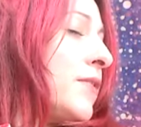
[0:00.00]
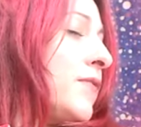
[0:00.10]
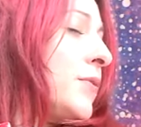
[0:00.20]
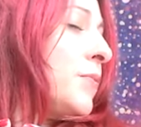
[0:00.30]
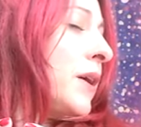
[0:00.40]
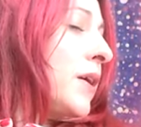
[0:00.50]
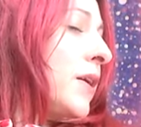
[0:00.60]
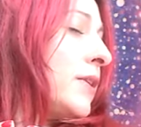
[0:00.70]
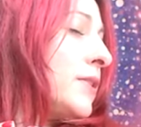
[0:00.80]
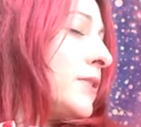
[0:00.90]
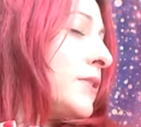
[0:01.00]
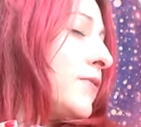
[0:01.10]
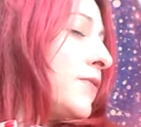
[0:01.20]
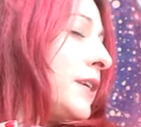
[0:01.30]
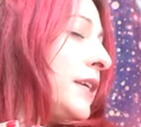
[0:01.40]
of the past,
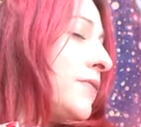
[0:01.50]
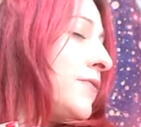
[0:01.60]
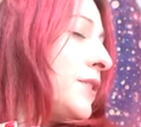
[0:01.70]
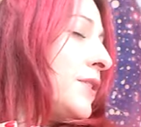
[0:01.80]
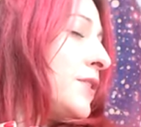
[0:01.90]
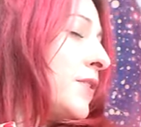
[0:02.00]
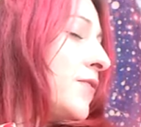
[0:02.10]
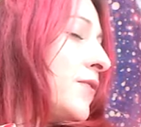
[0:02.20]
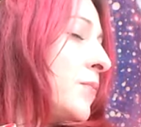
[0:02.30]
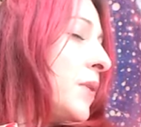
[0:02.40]
forgiveness of the